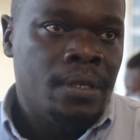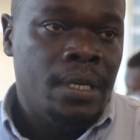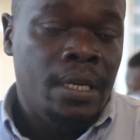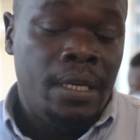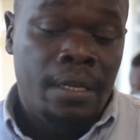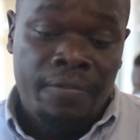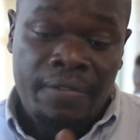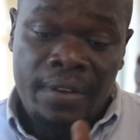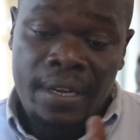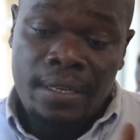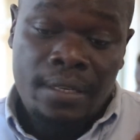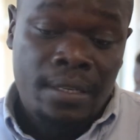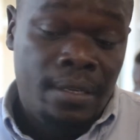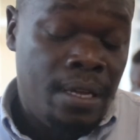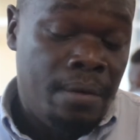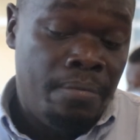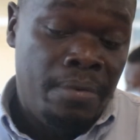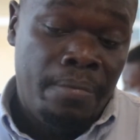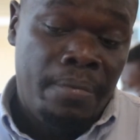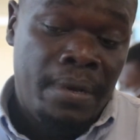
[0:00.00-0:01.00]
In fact,
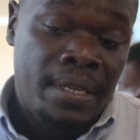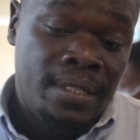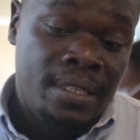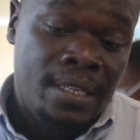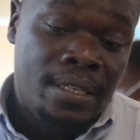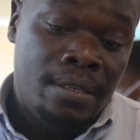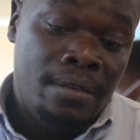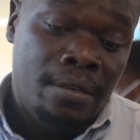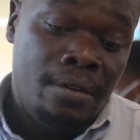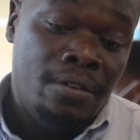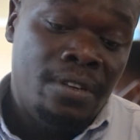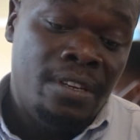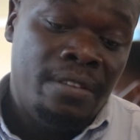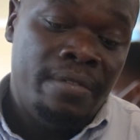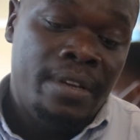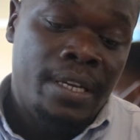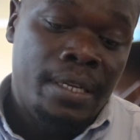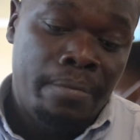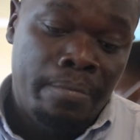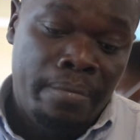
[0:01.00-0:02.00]
there are papers that don't
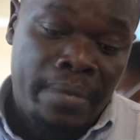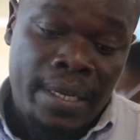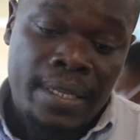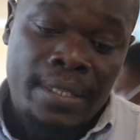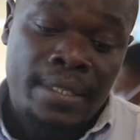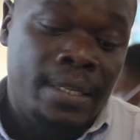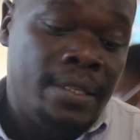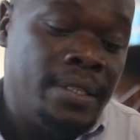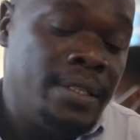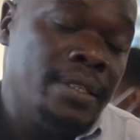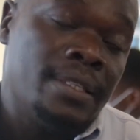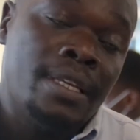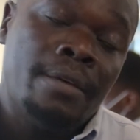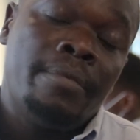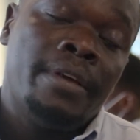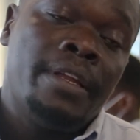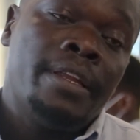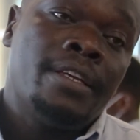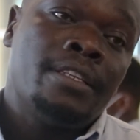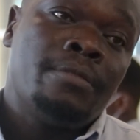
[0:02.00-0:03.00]
even make sense in
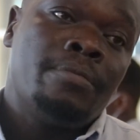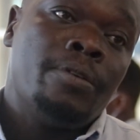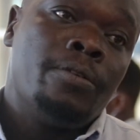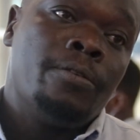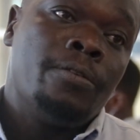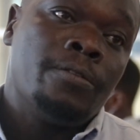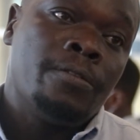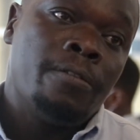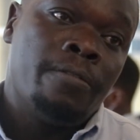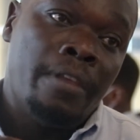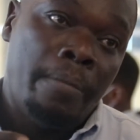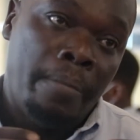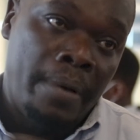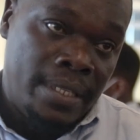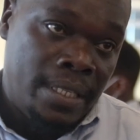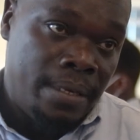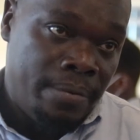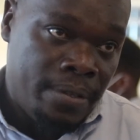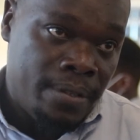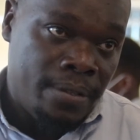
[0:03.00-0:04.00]
some areas because of the
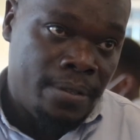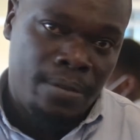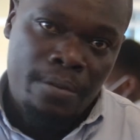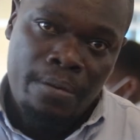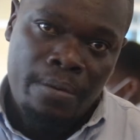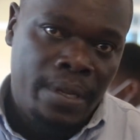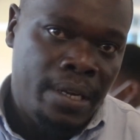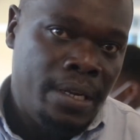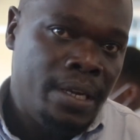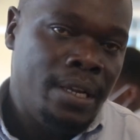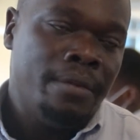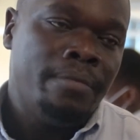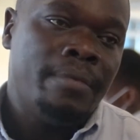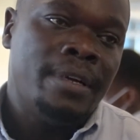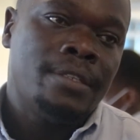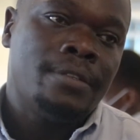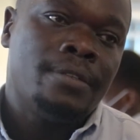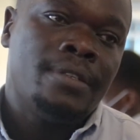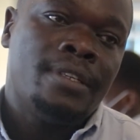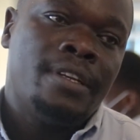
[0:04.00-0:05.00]
perception. So we really
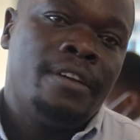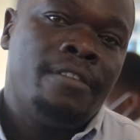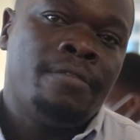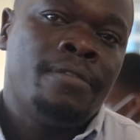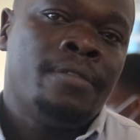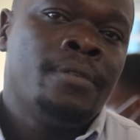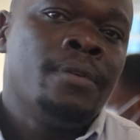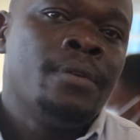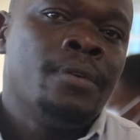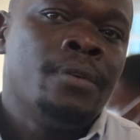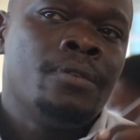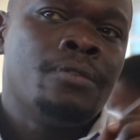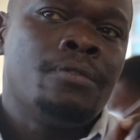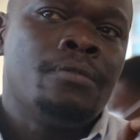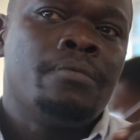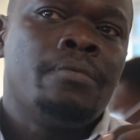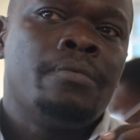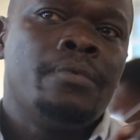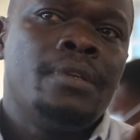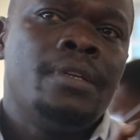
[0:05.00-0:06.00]
must strive
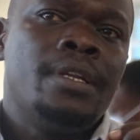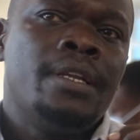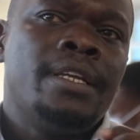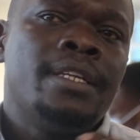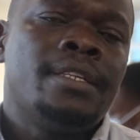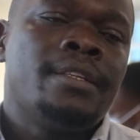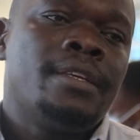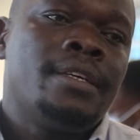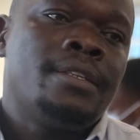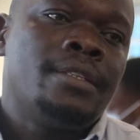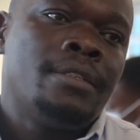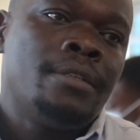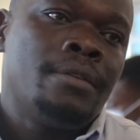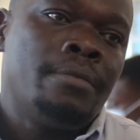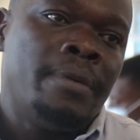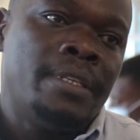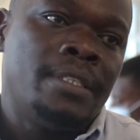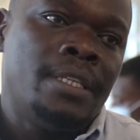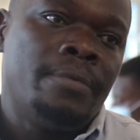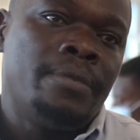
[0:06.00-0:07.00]
to delete that
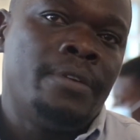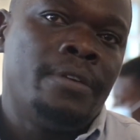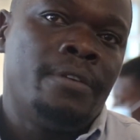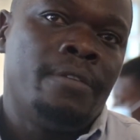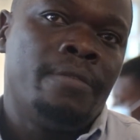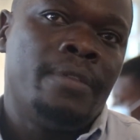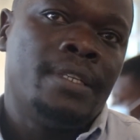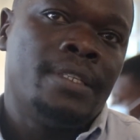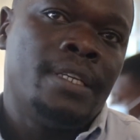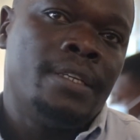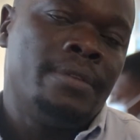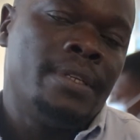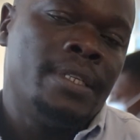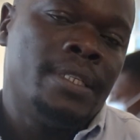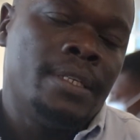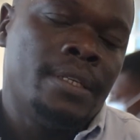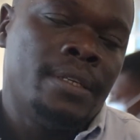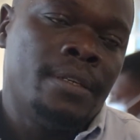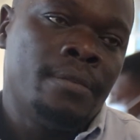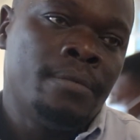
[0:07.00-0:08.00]
perception of the sides we're
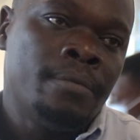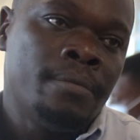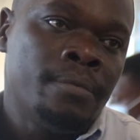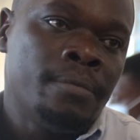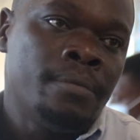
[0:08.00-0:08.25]
taking.